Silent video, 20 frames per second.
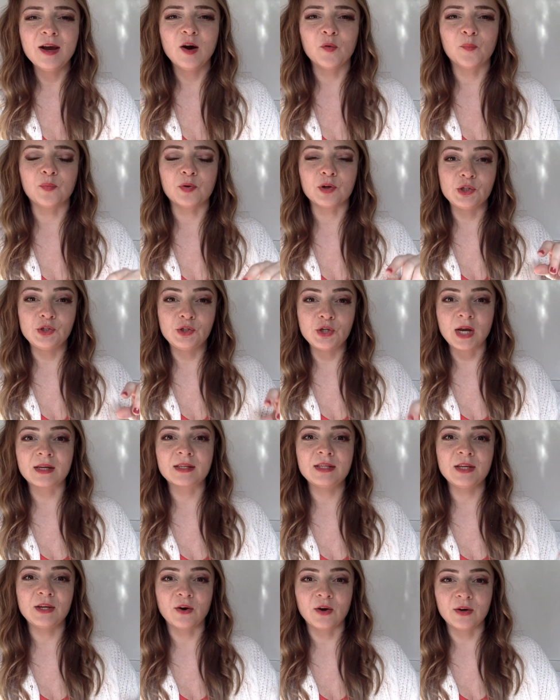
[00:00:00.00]
of
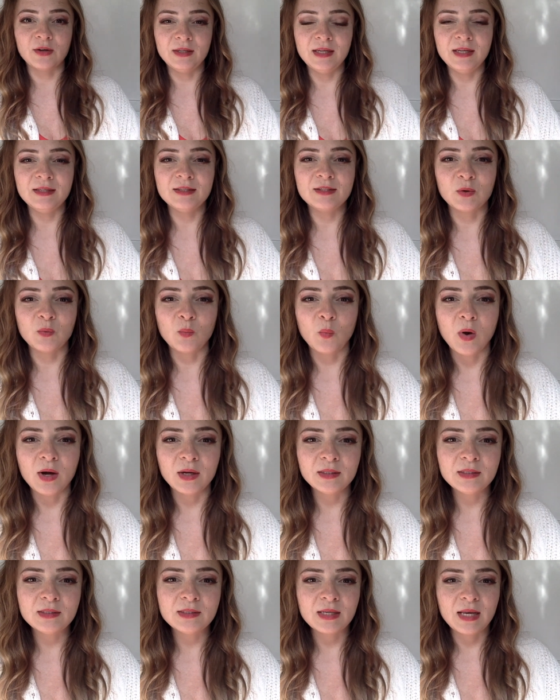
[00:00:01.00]
projecting our needs and
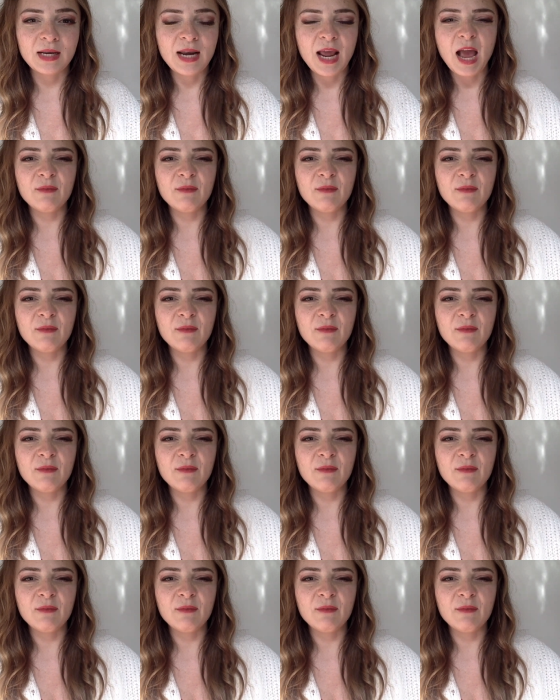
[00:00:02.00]
wants and